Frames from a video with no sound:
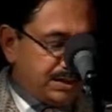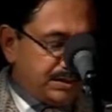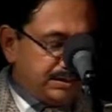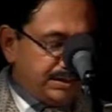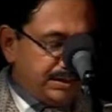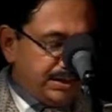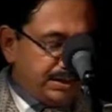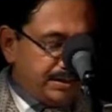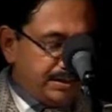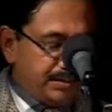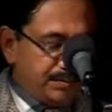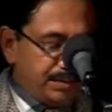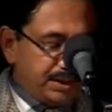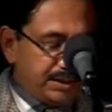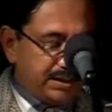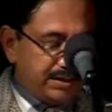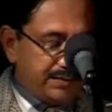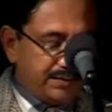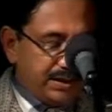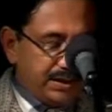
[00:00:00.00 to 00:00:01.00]
Prabhudas
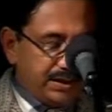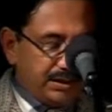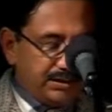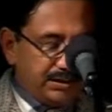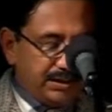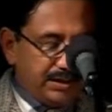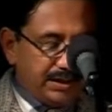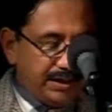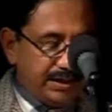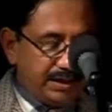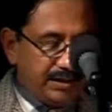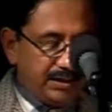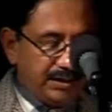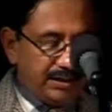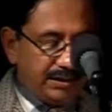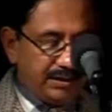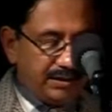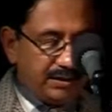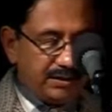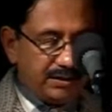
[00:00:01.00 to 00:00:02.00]
Gandhi and Amba Devi
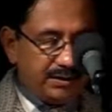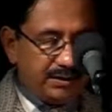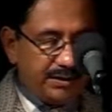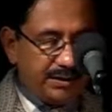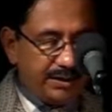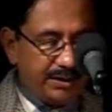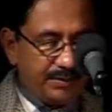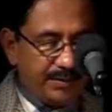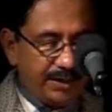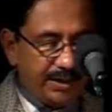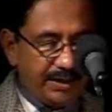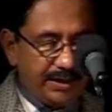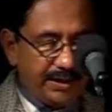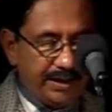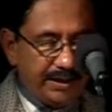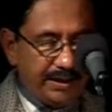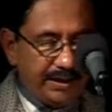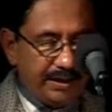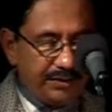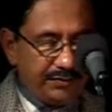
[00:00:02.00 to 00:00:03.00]
Gandhi had
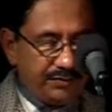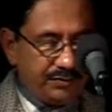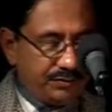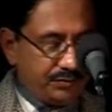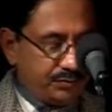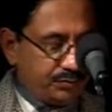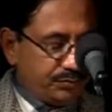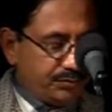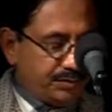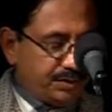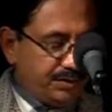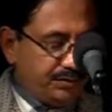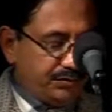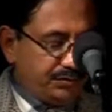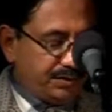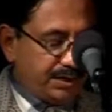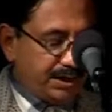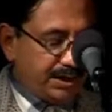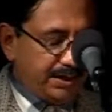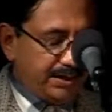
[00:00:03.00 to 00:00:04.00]
literally remained
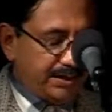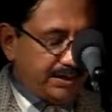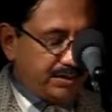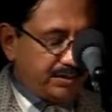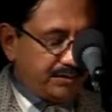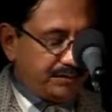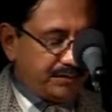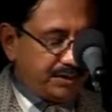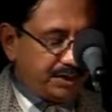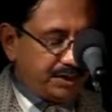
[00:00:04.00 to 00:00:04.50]
attached to these